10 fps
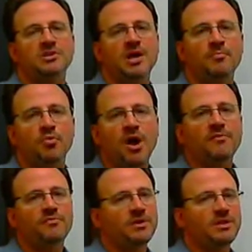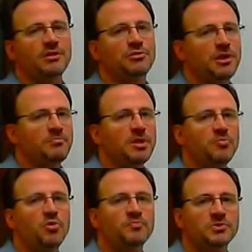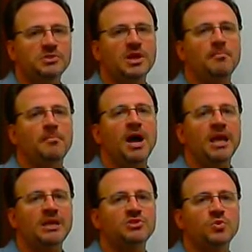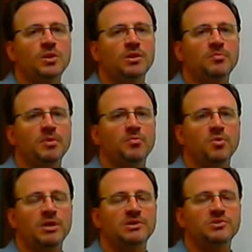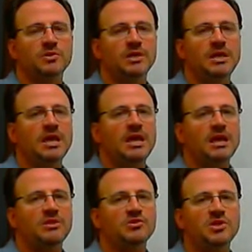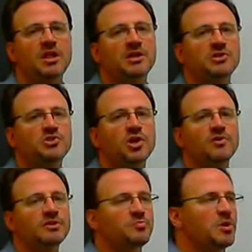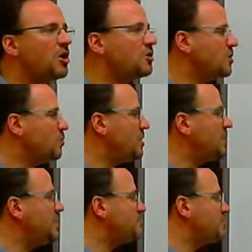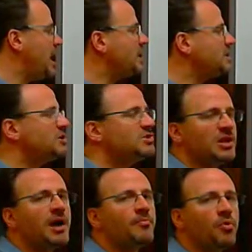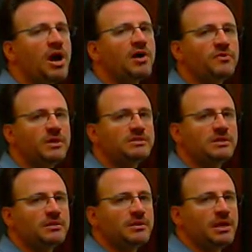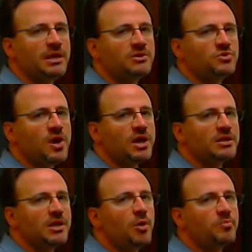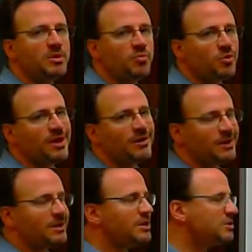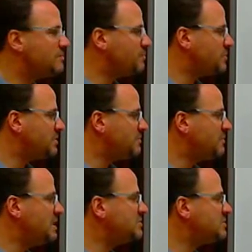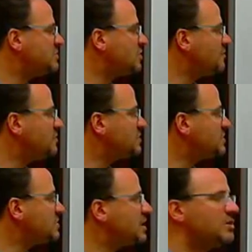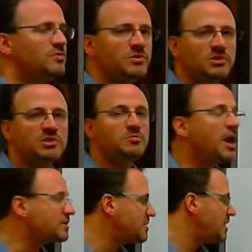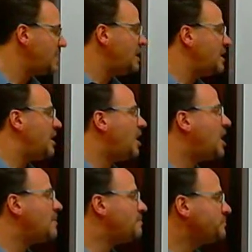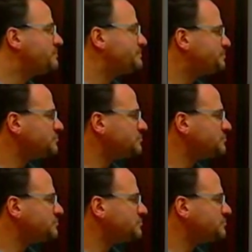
As a nonprofit, I think people just kind of buy into it a little bit more easily. They're selling a service, but are they really acting as a nonprofit and trying to help people without getting into fees and services like you would expect? One